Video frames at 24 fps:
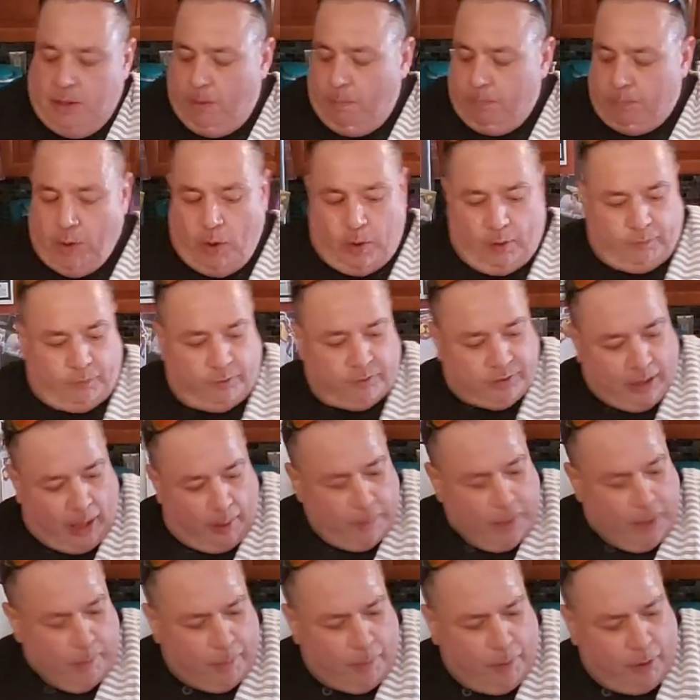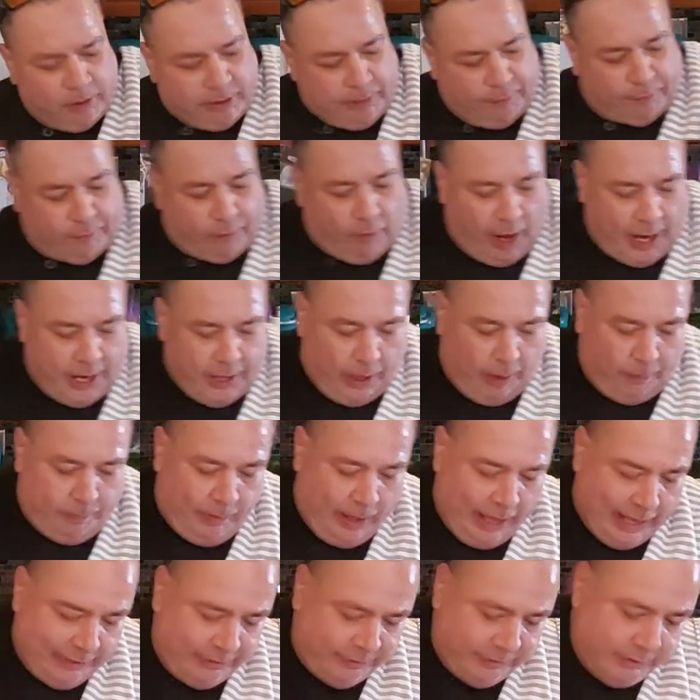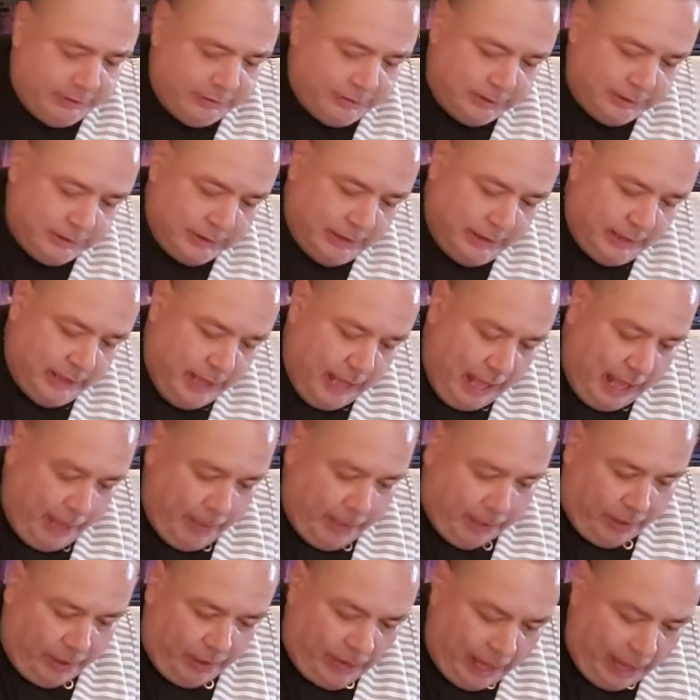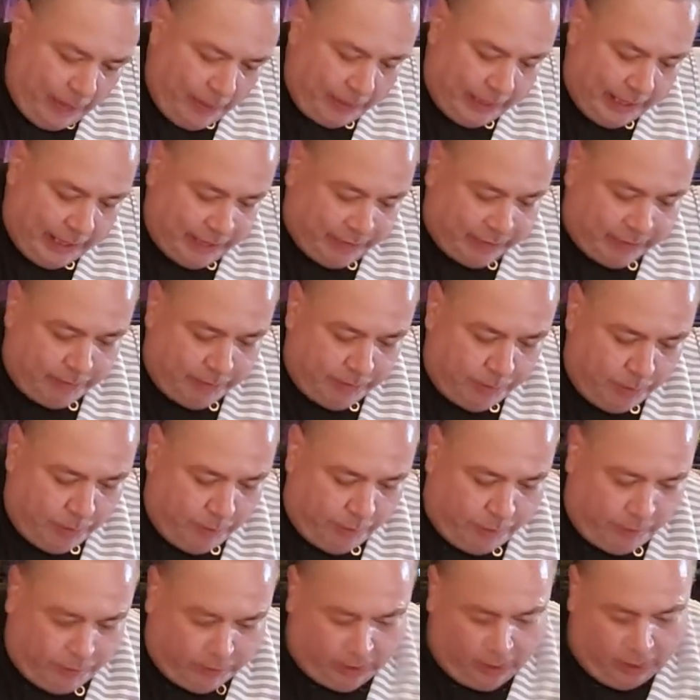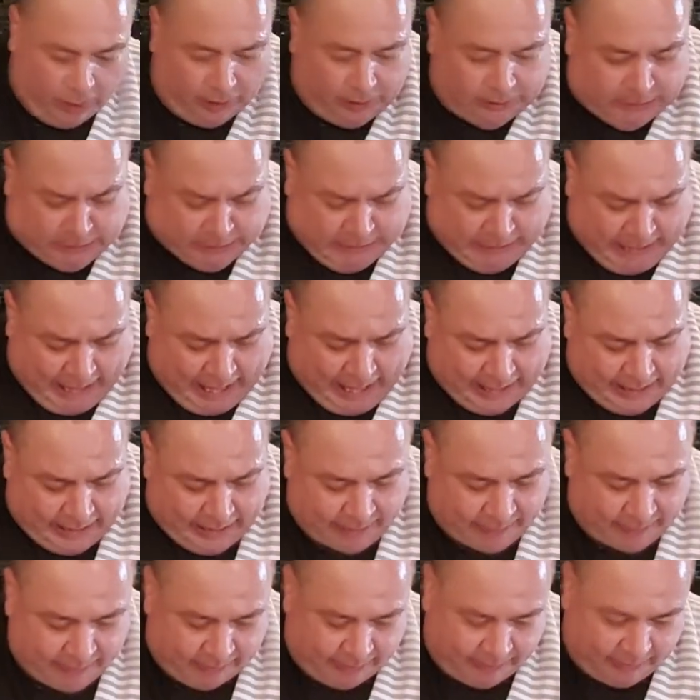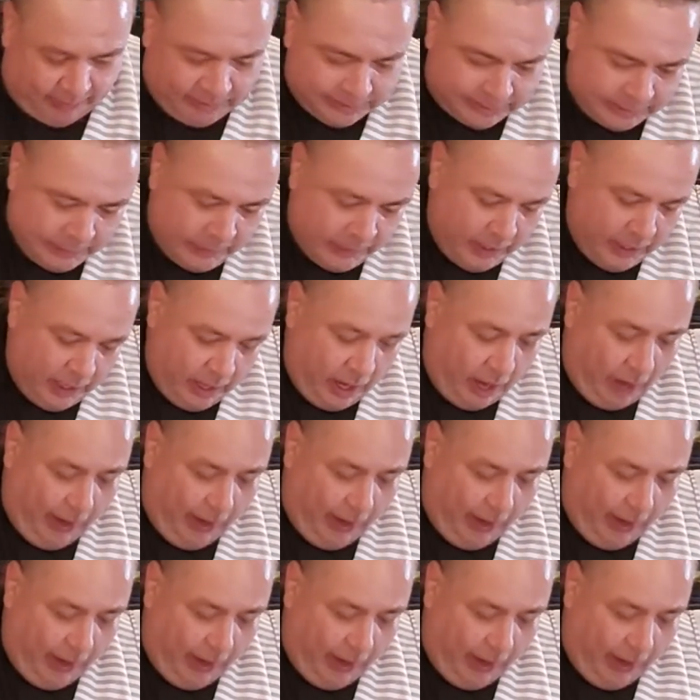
Beautiful. So our meatballs are frying up nice. There we go. Now we're getting some beautiful color. I just sit there.